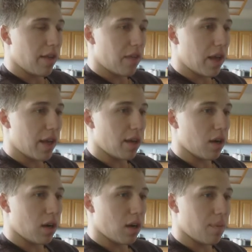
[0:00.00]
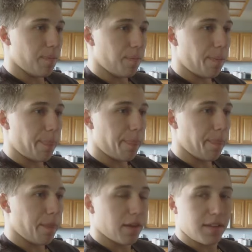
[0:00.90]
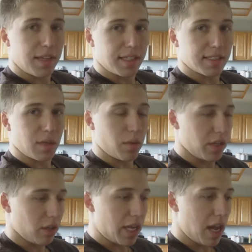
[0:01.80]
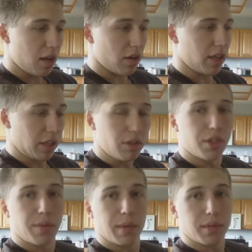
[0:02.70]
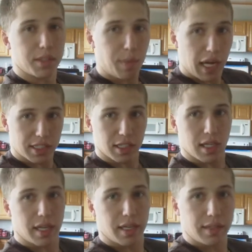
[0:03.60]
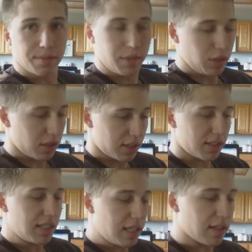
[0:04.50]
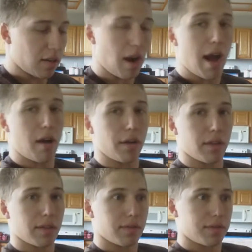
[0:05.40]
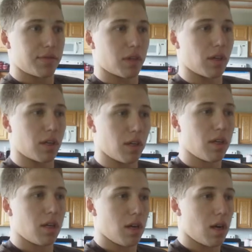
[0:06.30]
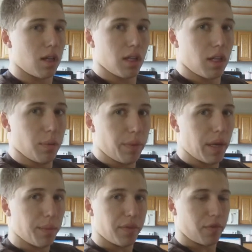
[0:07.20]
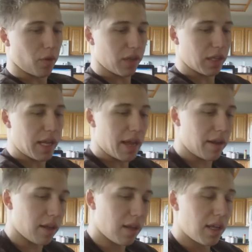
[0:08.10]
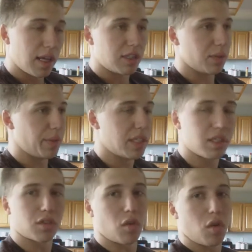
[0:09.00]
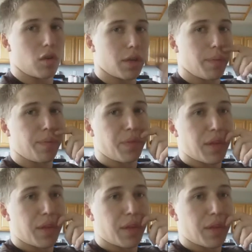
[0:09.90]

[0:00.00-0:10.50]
And then the other thing is that when you're gainering, you should be able to spot your landing. You should see the ground for a little bit before you land. It should be controlled.